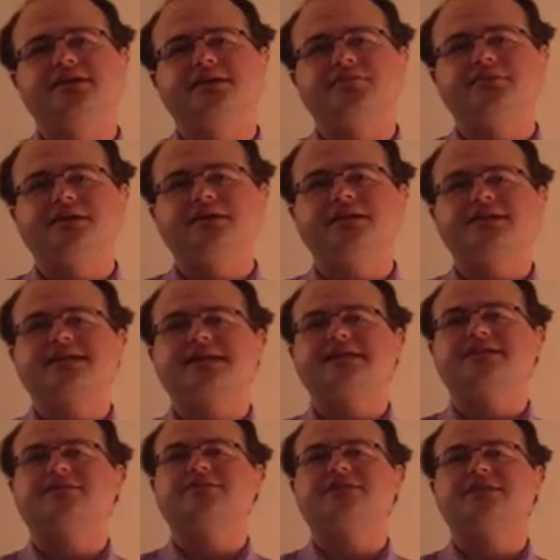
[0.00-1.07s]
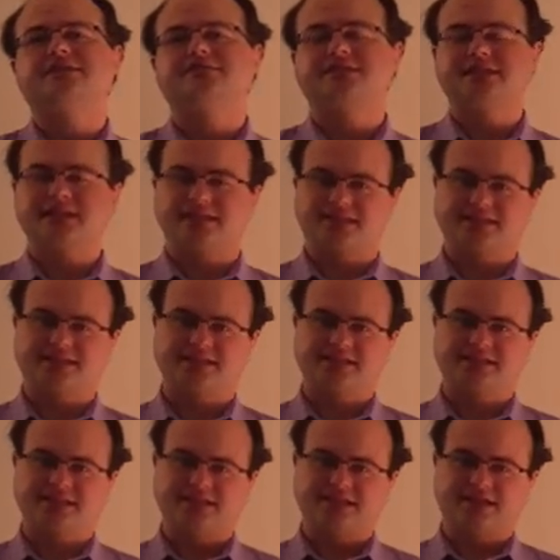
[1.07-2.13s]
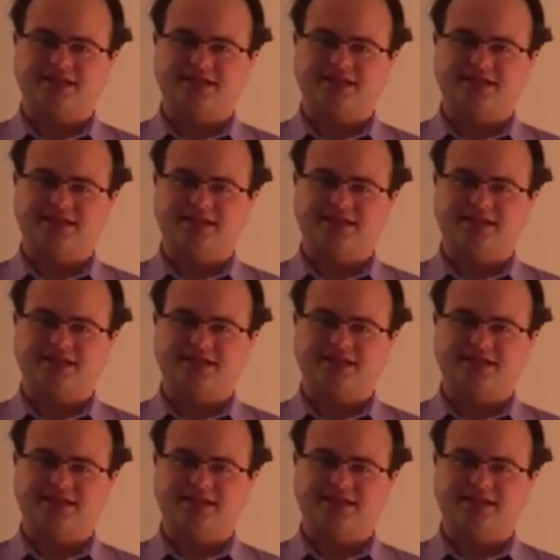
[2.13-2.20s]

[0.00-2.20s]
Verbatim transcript: well, let's ask ourselves this.